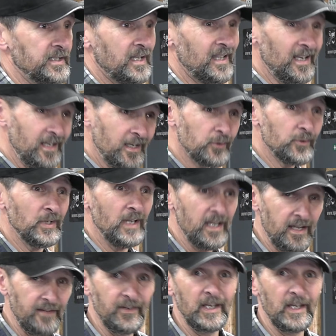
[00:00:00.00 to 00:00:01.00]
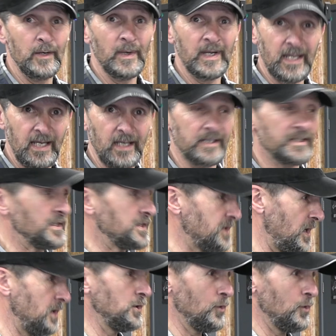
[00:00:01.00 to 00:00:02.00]
So they're literally giving you a kit to
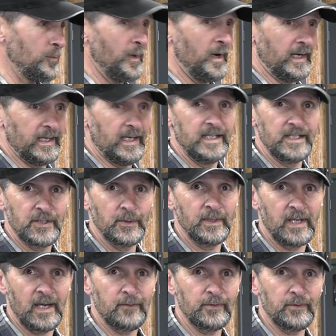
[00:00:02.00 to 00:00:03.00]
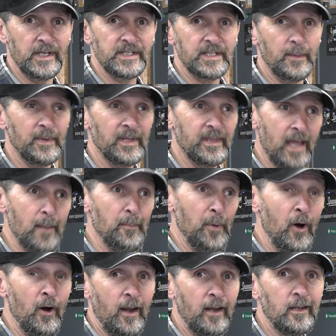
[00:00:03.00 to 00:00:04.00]
turn your bike into a calf racer, but that
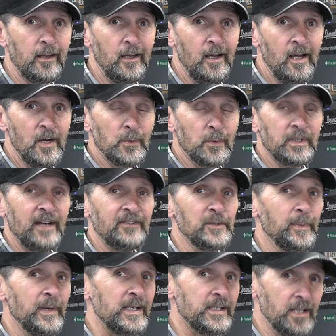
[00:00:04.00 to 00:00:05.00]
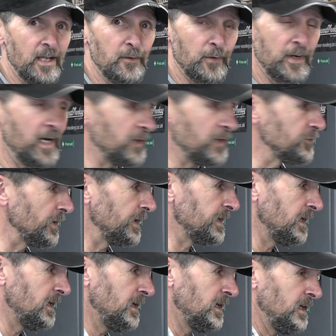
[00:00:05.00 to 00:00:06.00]
bike would have to be a
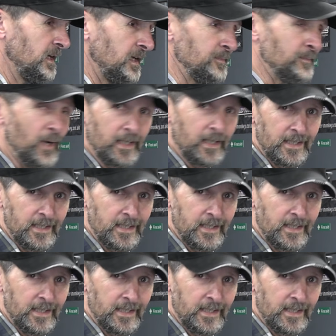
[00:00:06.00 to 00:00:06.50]
T300 and mine